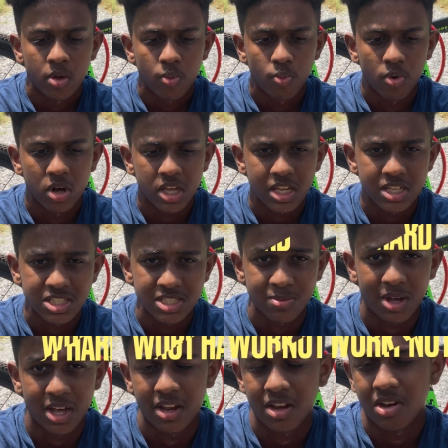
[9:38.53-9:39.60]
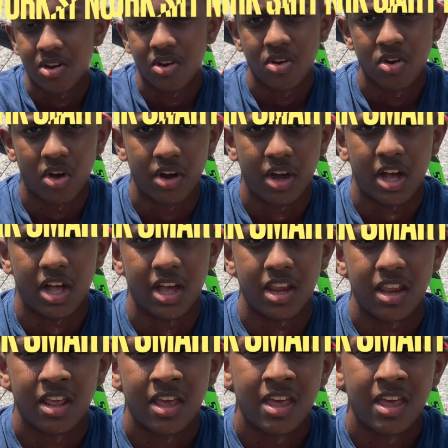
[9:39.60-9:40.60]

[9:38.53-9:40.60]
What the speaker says: working smart, not hard,